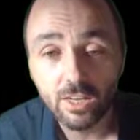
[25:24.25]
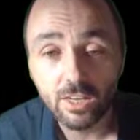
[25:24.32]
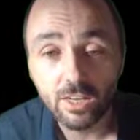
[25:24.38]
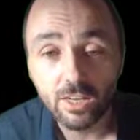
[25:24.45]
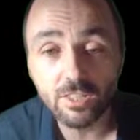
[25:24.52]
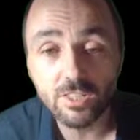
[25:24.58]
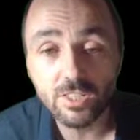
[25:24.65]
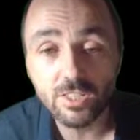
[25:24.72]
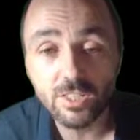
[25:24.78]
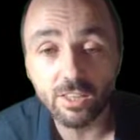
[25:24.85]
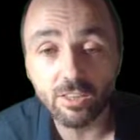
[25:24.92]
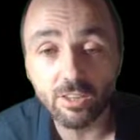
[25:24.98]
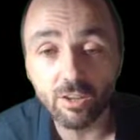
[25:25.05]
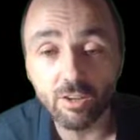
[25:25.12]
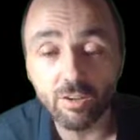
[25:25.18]

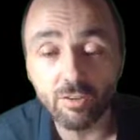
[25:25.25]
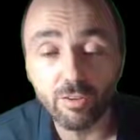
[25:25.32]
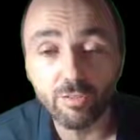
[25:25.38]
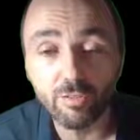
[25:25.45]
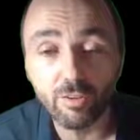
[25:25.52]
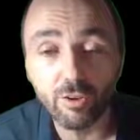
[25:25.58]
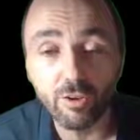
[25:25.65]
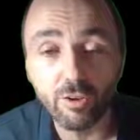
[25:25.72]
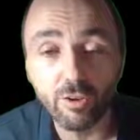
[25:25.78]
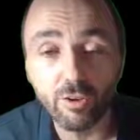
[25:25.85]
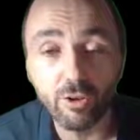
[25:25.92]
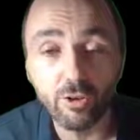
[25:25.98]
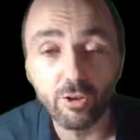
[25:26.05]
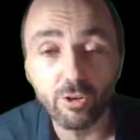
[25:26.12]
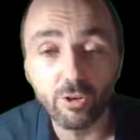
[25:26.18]
Instead of
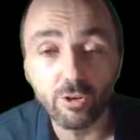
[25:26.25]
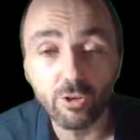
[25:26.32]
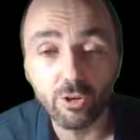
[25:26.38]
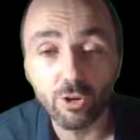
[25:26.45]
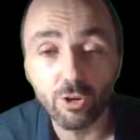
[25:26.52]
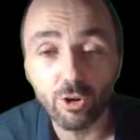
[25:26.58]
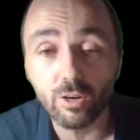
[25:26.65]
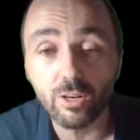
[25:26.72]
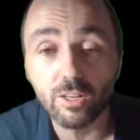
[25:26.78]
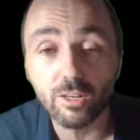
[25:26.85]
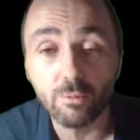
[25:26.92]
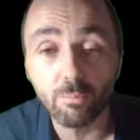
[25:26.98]
curly